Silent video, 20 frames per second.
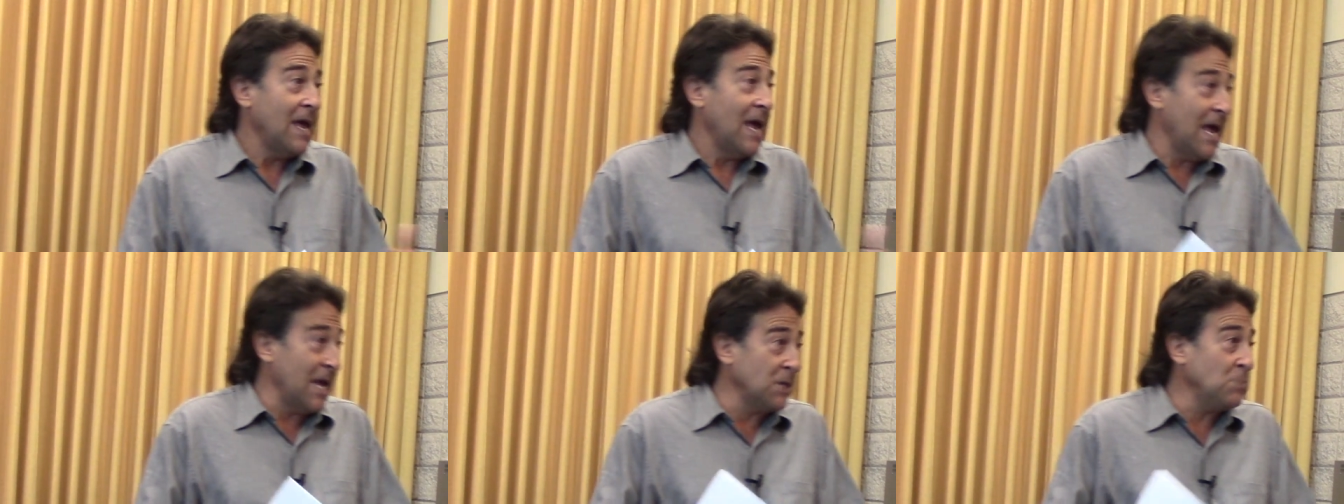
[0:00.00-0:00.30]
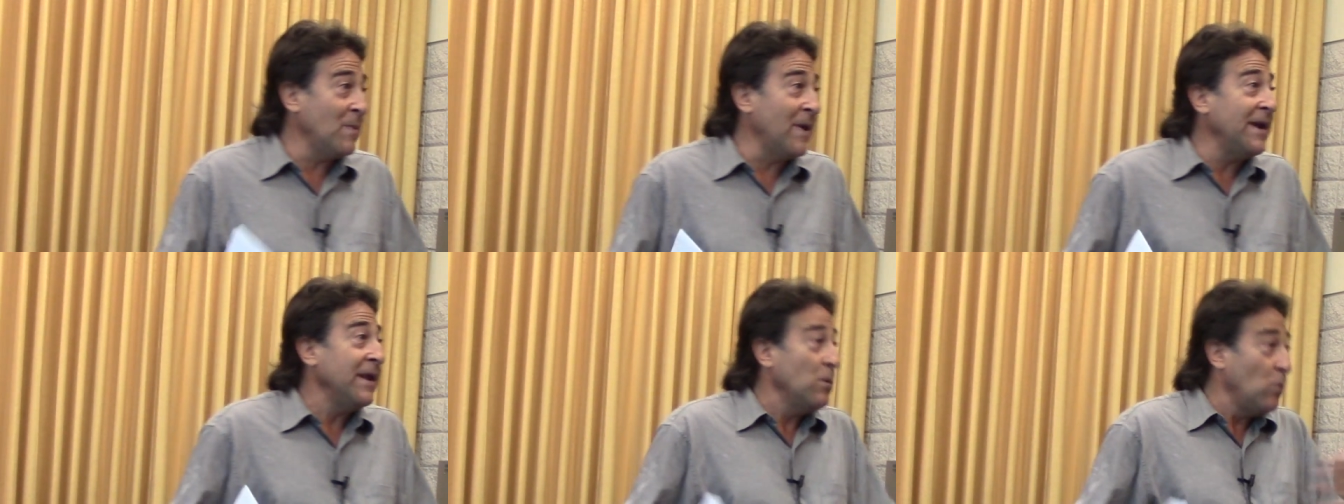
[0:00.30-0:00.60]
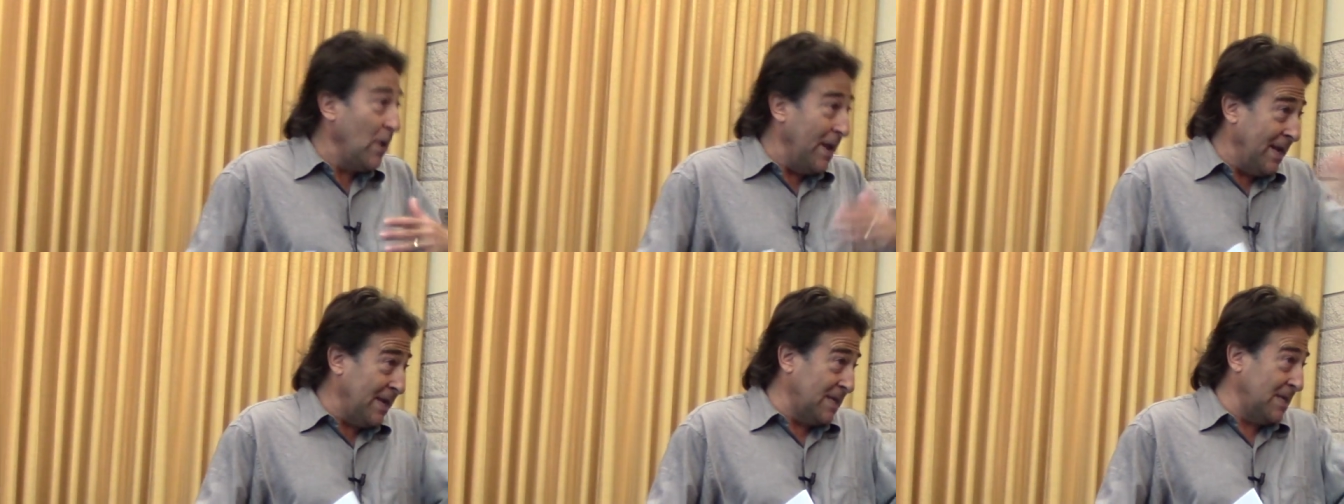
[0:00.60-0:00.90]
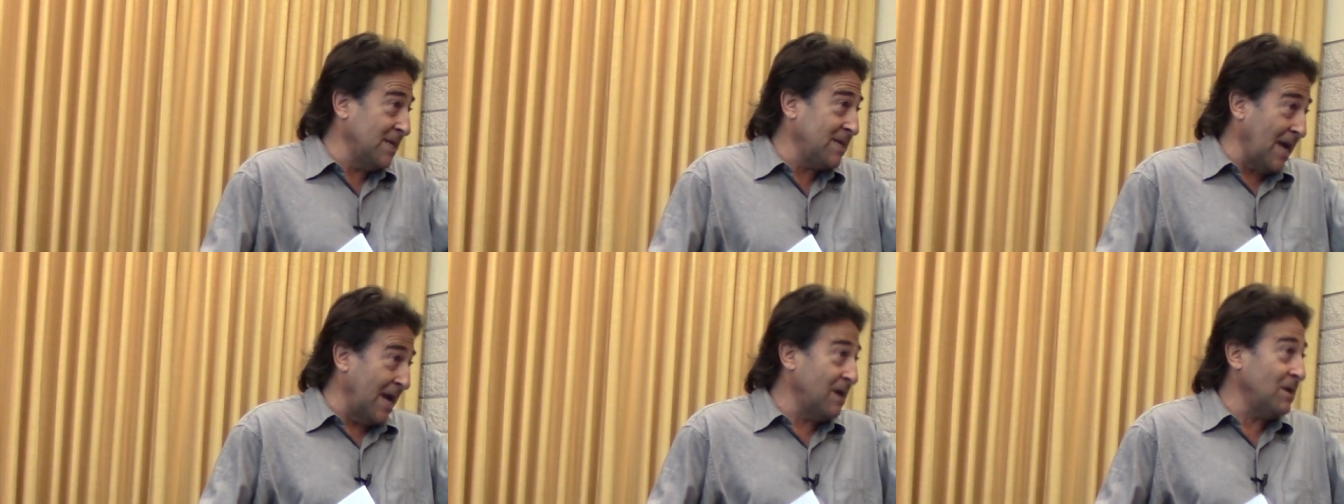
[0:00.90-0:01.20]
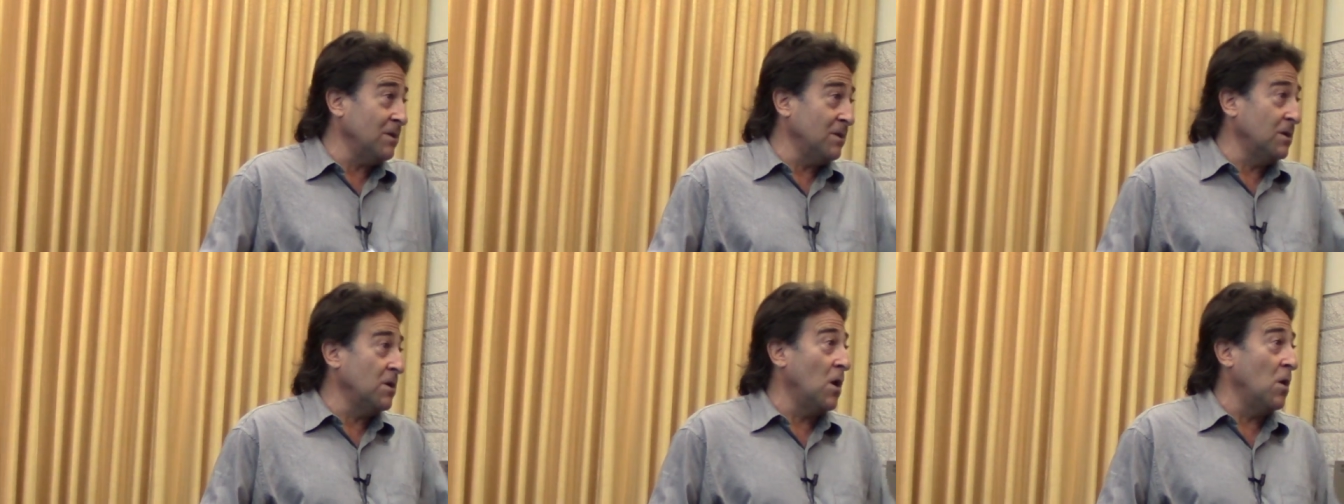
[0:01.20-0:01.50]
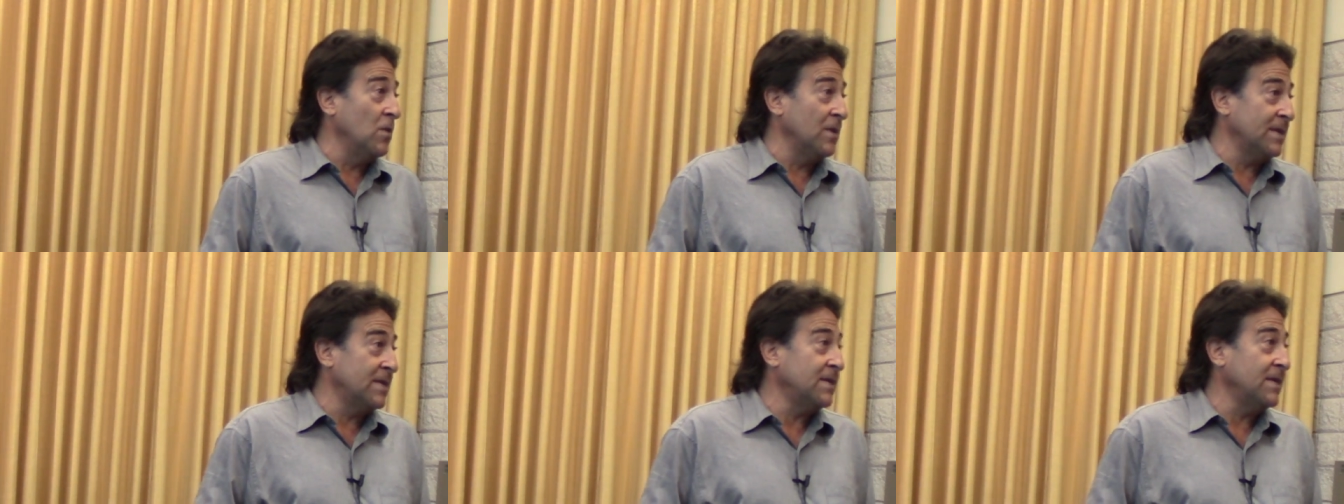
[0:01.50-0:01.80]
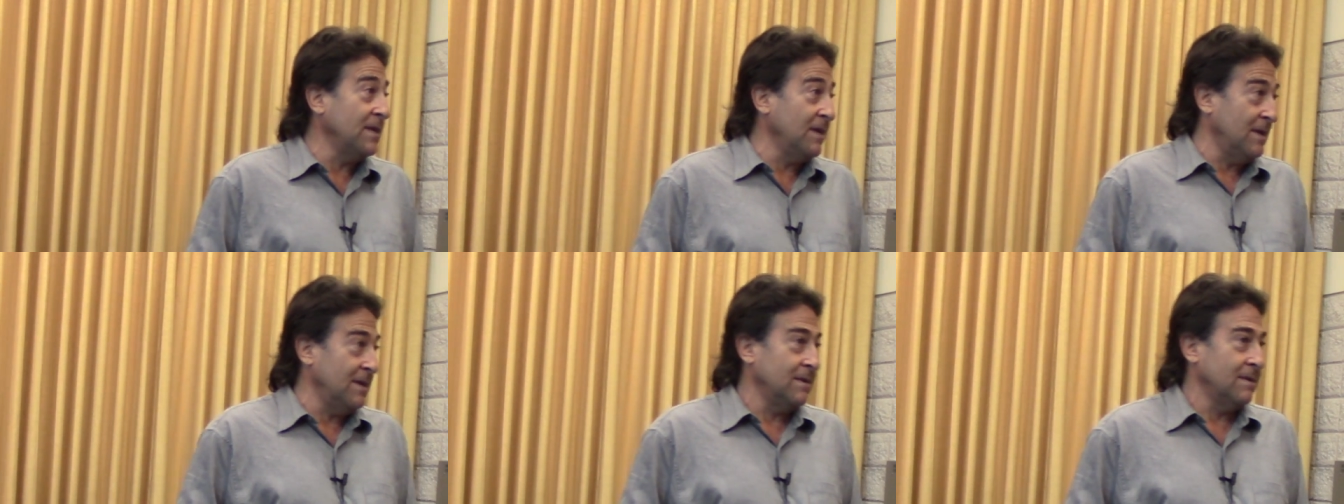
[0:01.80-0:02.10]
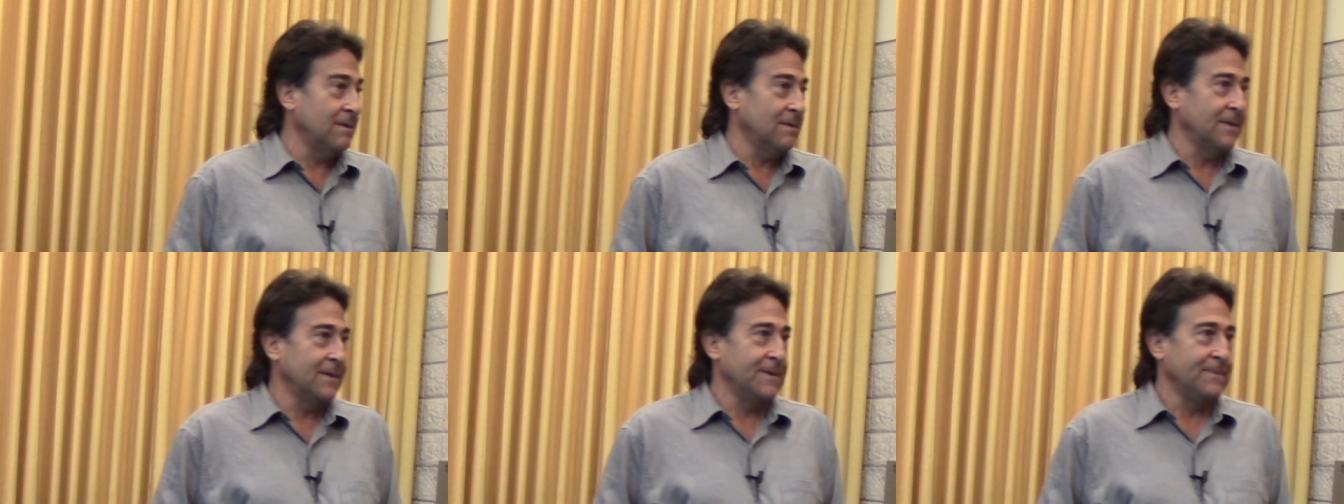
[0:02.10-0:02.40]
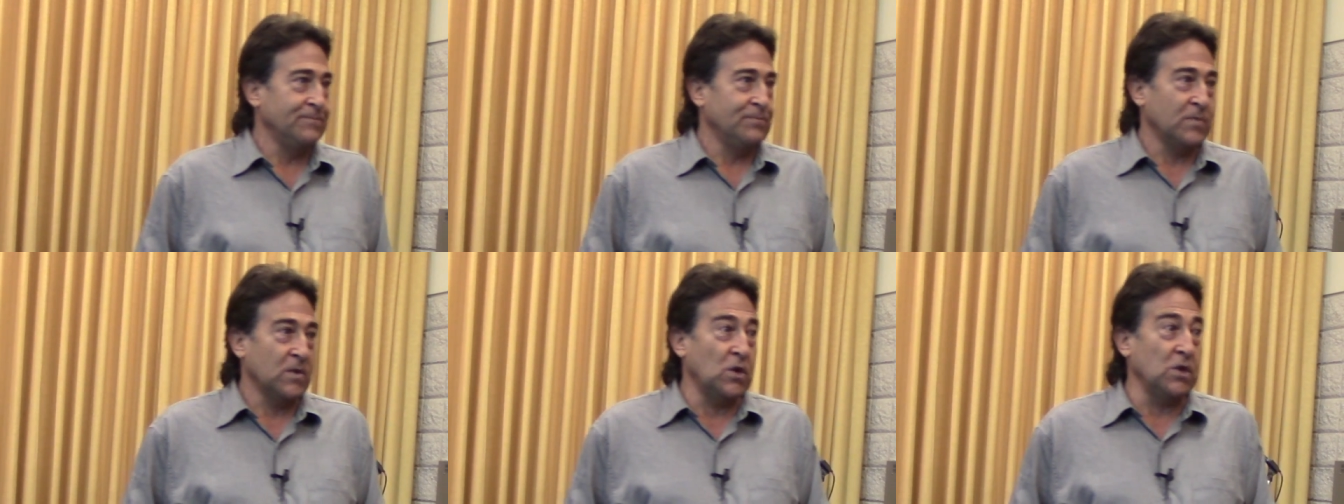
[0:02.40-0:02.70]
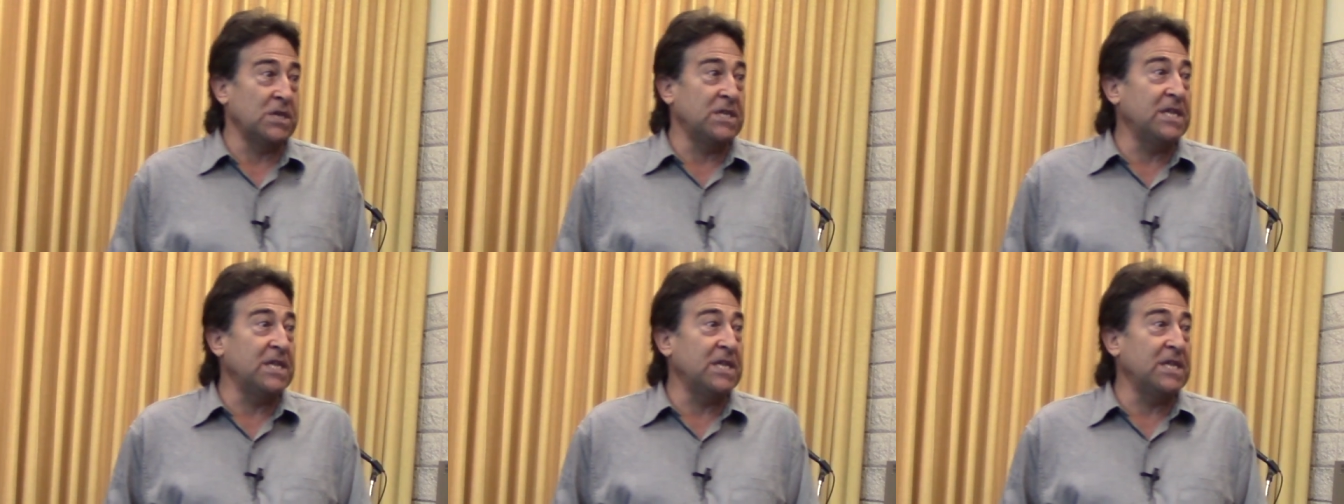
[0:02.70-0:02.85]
as many weeks as I could go and see it. Because